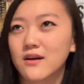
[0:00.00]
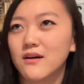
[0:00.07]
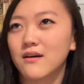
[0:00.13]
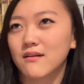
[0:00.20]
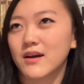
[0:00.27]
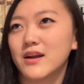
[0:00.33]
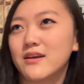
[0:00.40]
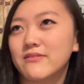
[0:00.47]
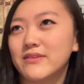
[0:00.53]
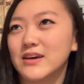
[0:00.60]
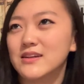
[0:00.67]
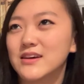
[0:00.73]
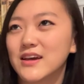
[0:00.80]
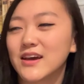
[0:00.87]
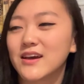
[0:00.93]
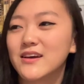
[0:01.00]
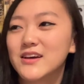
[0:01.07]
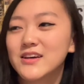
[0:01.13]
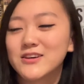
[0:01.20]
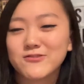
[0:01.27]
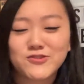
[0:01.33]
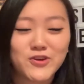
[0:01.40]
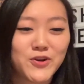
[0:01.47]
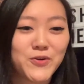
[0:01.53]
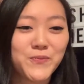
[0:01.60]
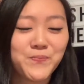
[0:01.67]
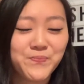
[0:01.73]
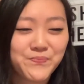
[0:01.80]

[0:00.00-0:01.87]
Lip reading: already feeling. So